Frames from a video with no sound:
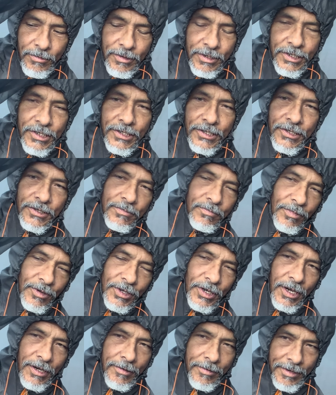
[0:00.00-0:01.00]
which is
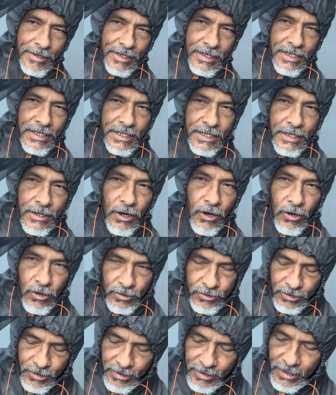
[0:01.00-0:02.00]
predominantly
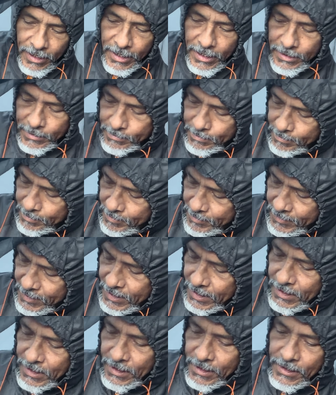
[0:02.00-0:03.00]
ultralight.
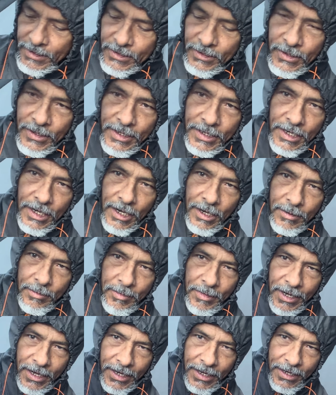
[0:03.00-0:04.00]
So I got
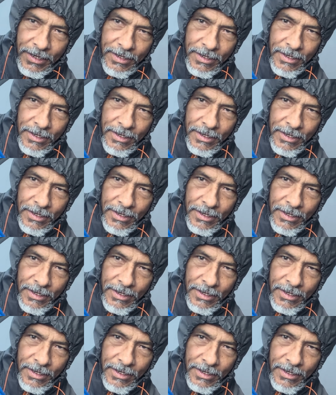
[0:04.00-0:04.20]
my